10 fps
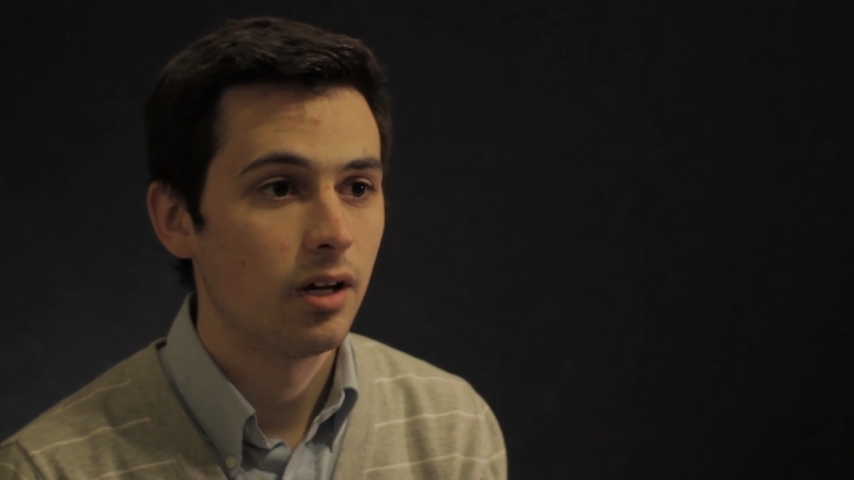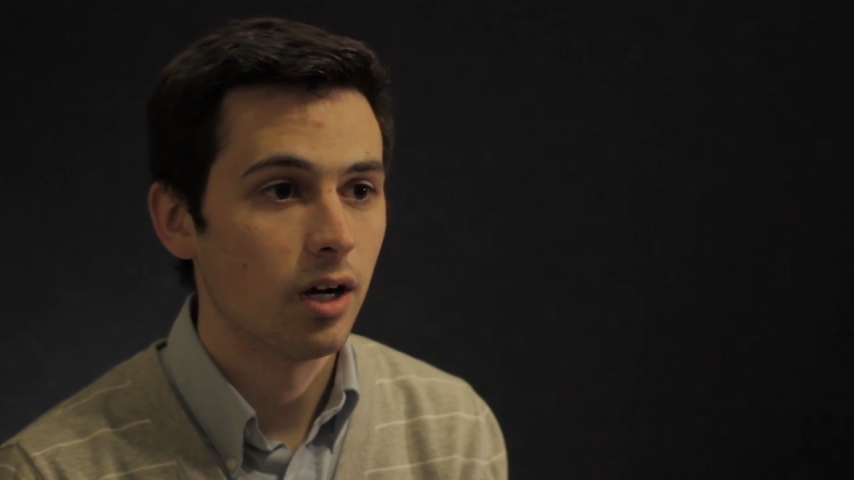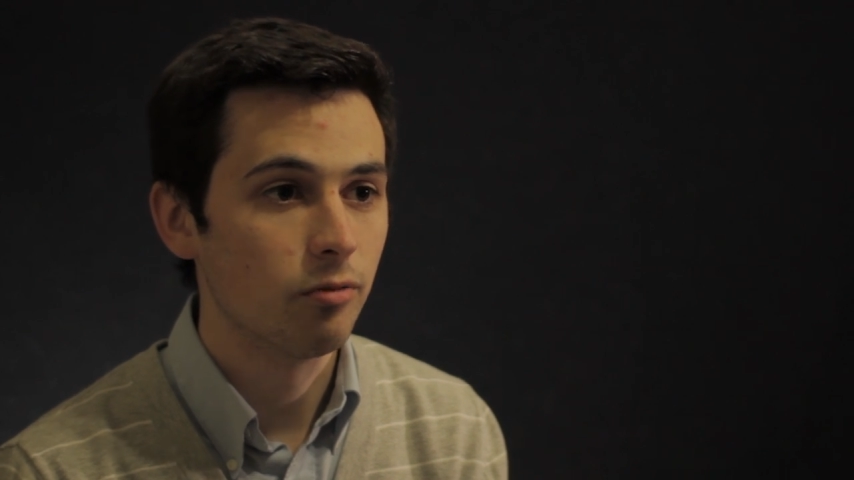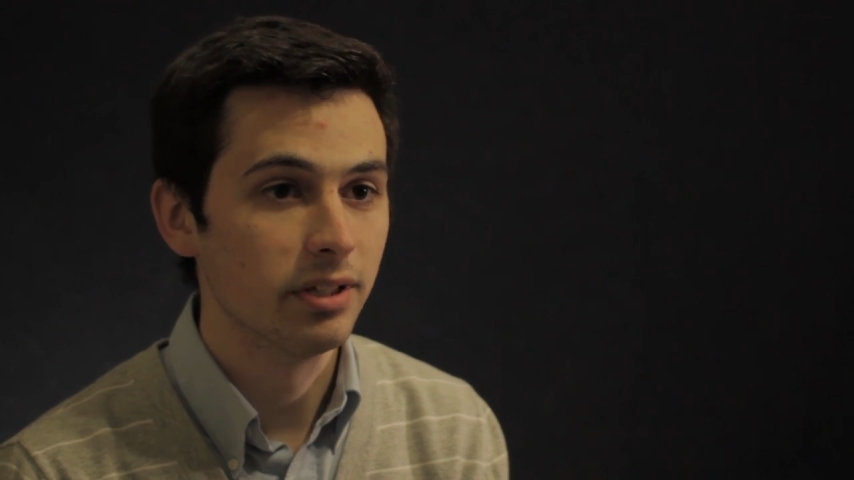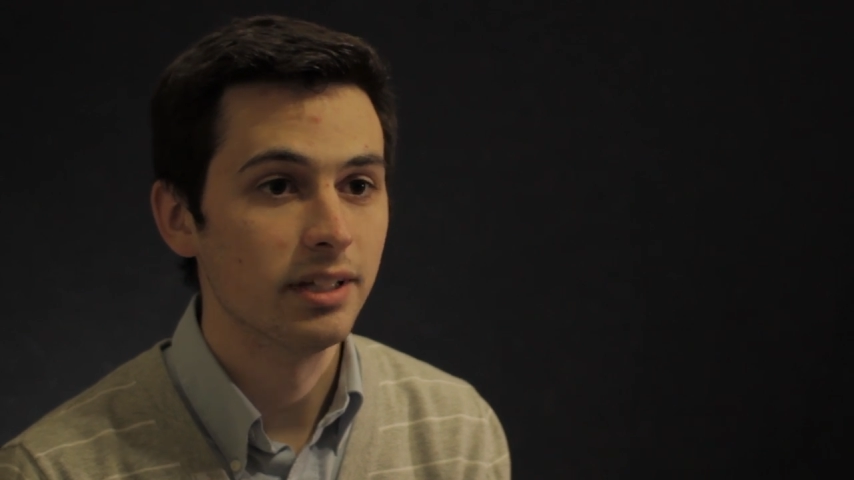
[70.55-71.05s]

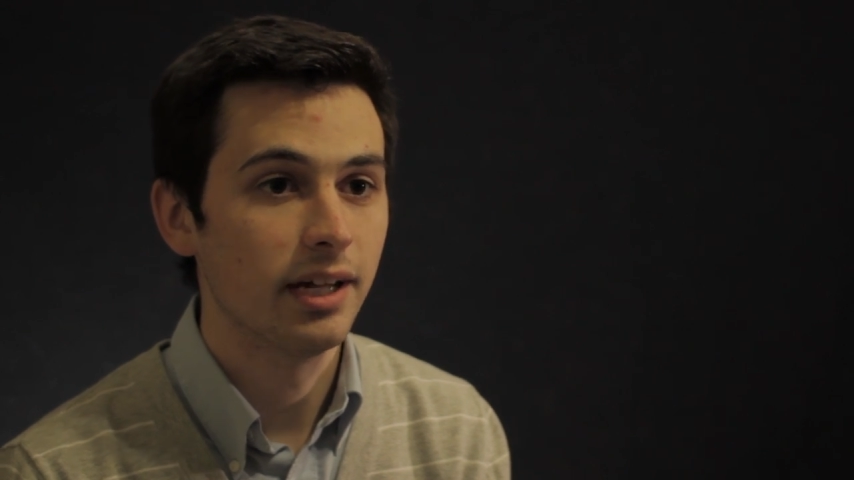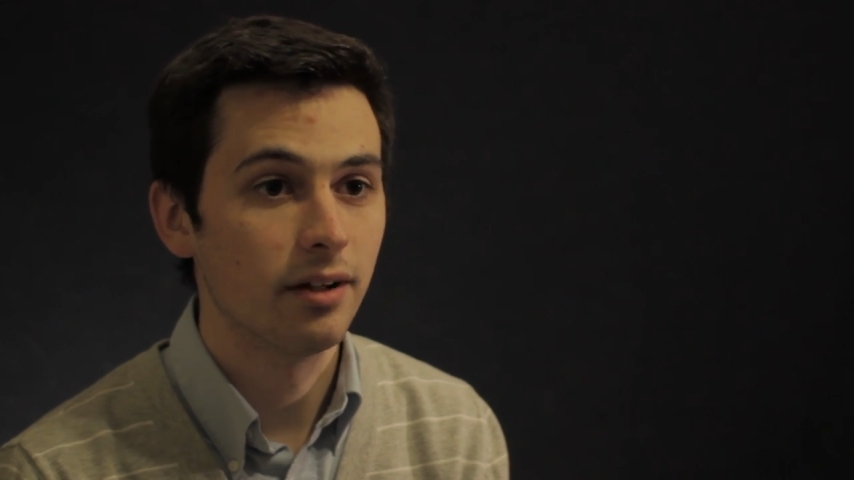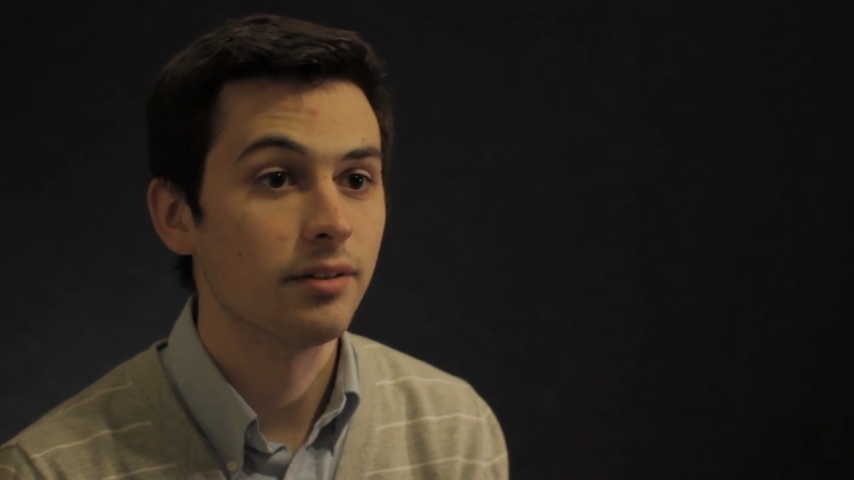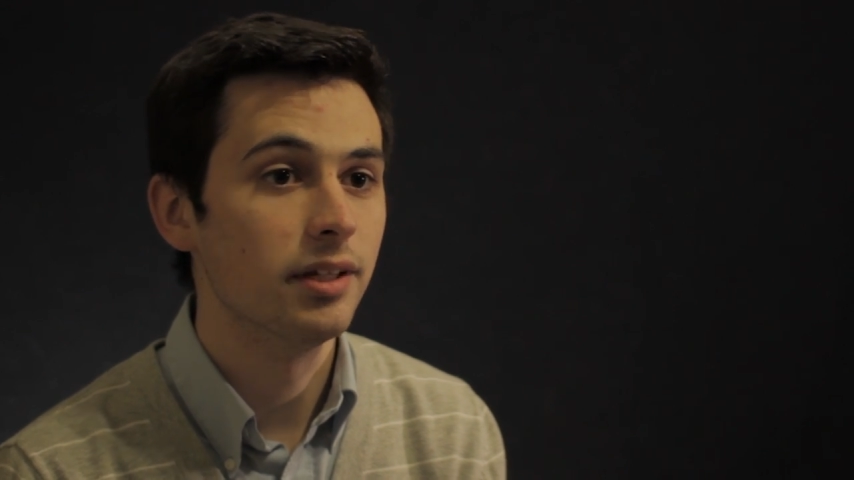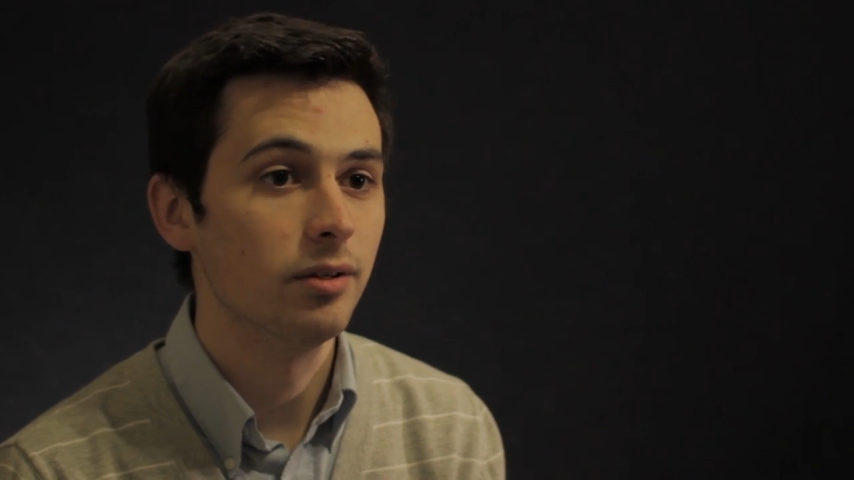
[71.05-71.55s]
a really
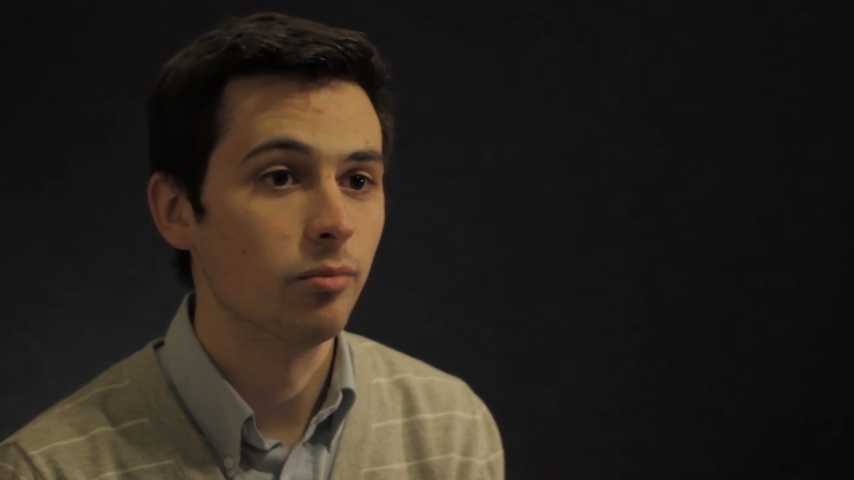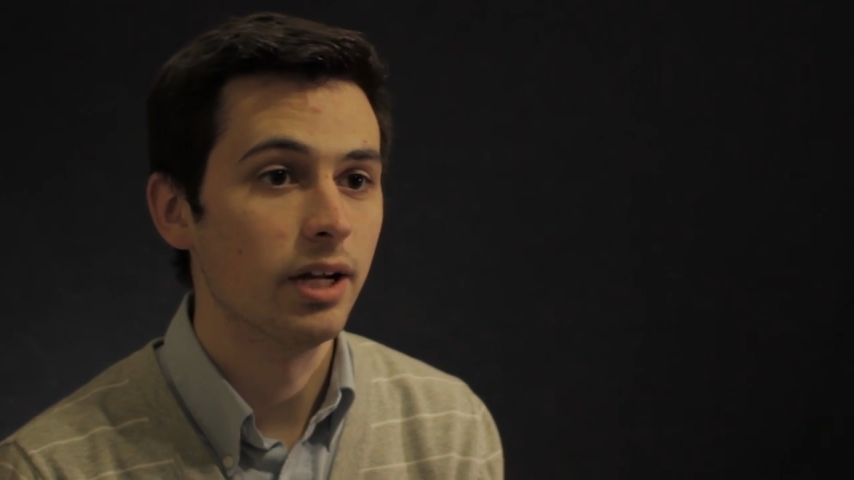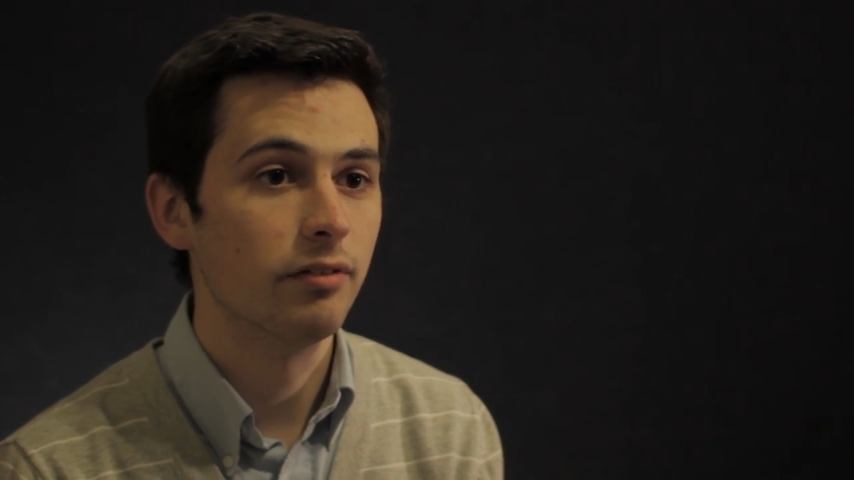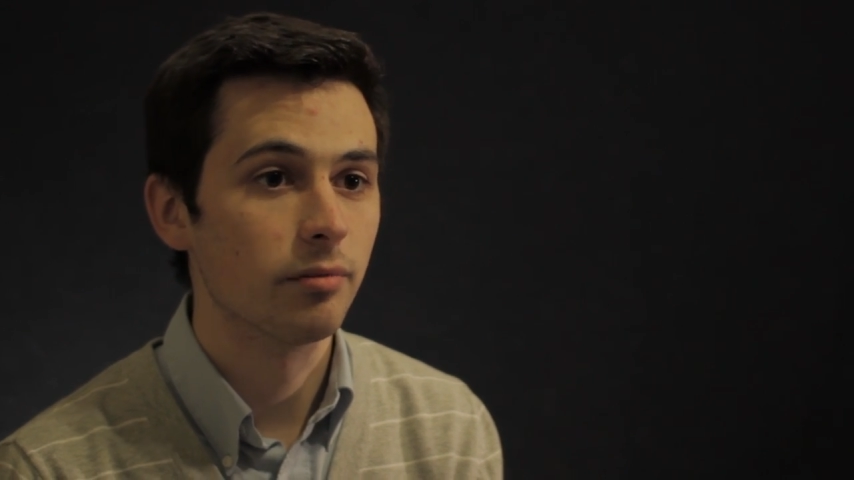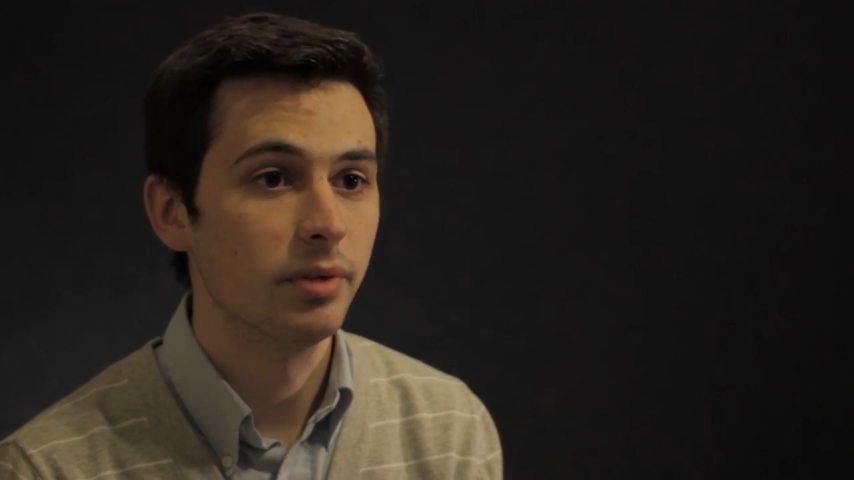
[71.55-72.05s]
healthy
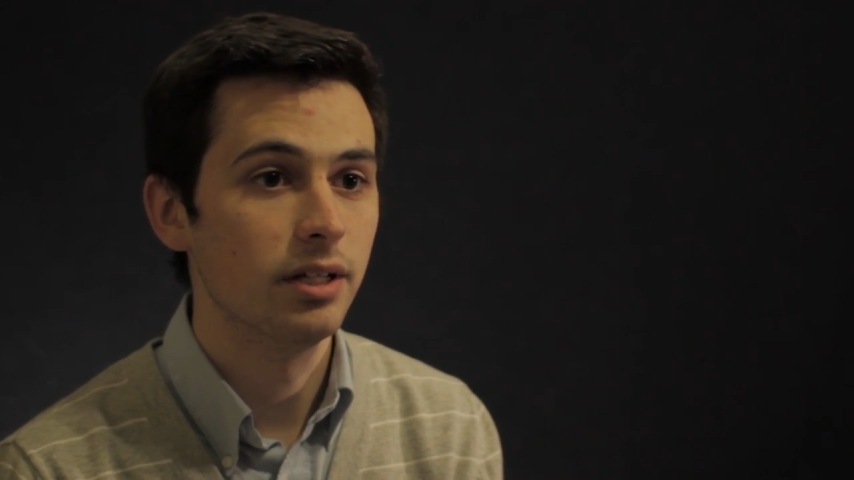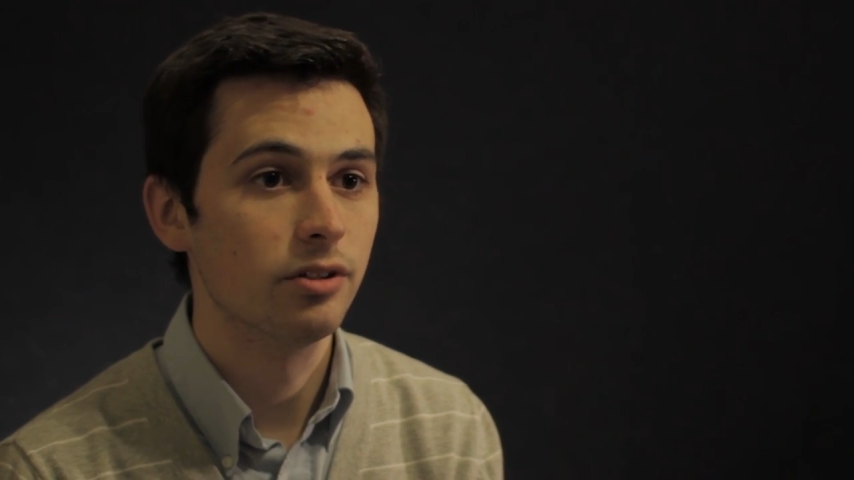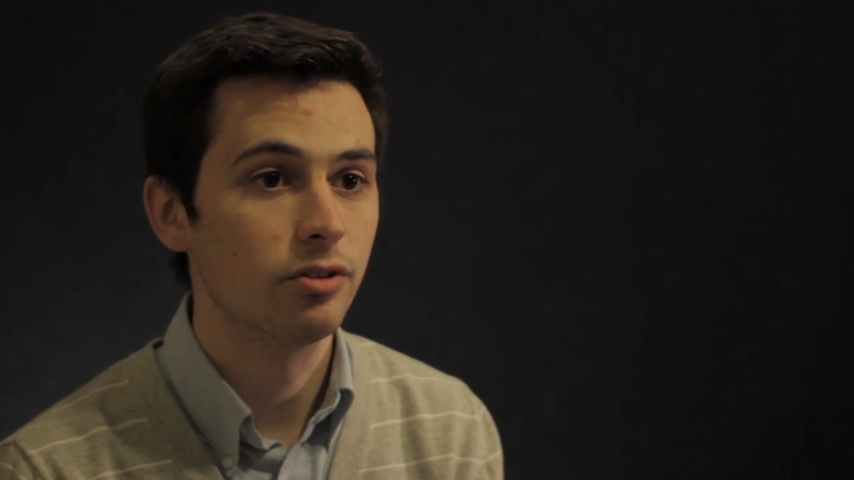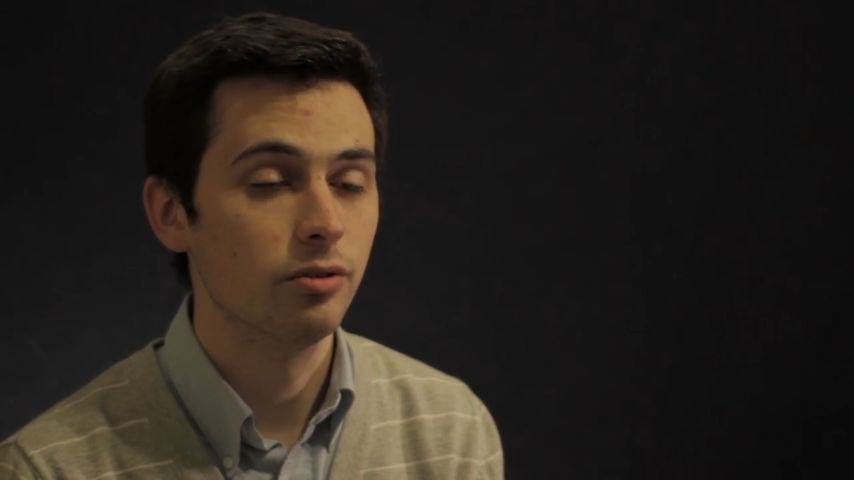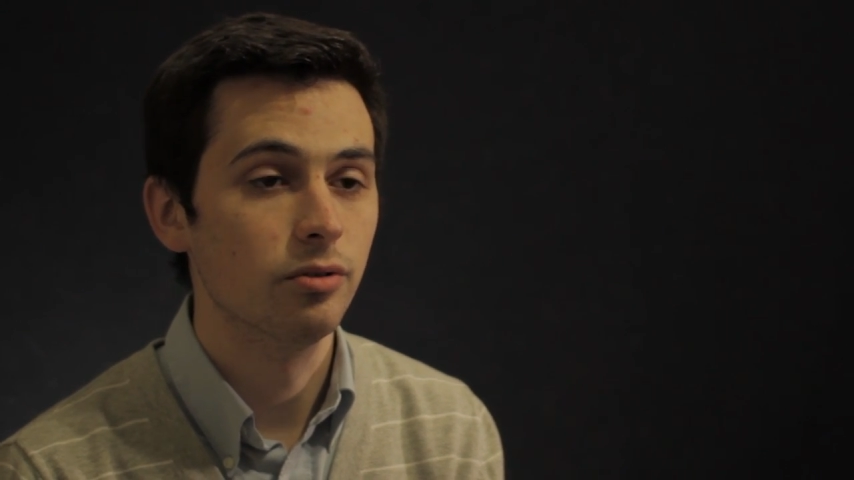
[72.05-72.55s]
way for me
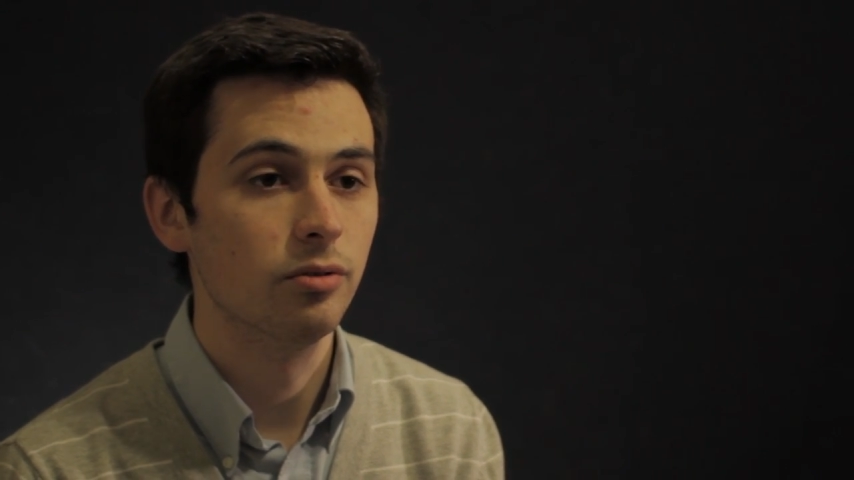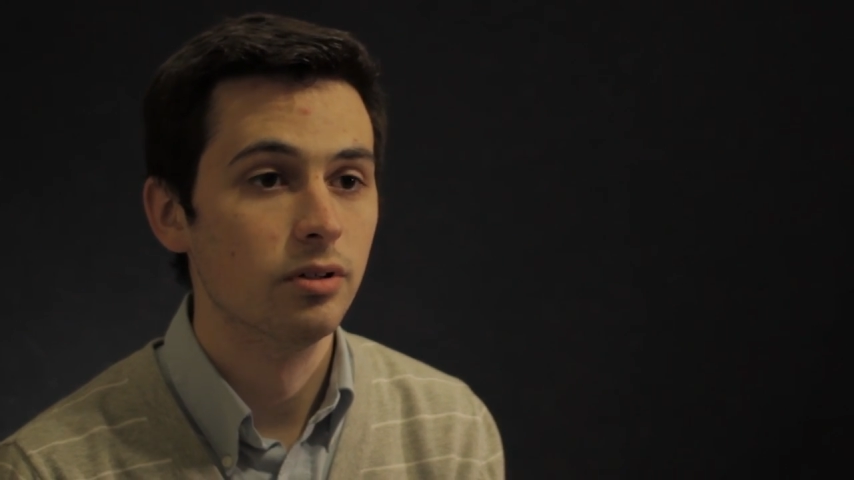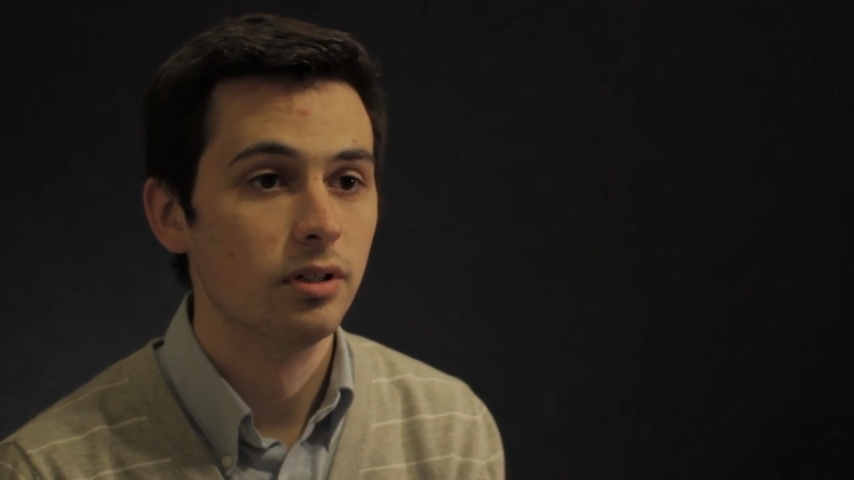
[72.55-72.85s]
to